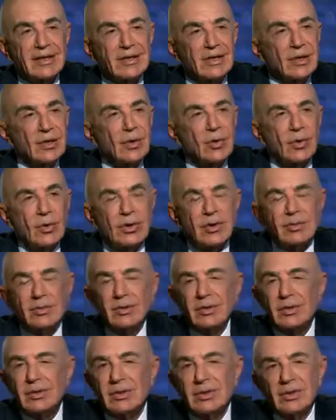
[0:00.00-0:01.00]
a
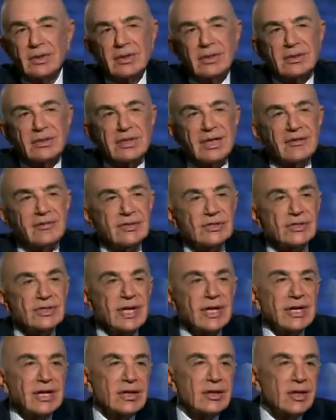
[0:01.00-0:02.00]
horrible,
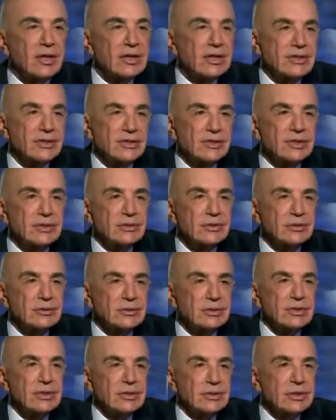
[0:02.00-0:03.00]
devastating loss to,
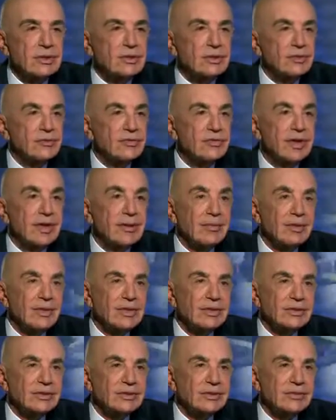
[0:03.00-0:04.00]
to two
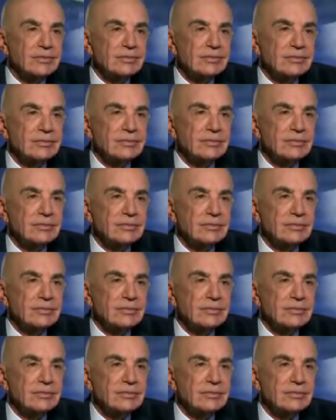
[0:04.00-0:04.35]
families. Mm -hmm.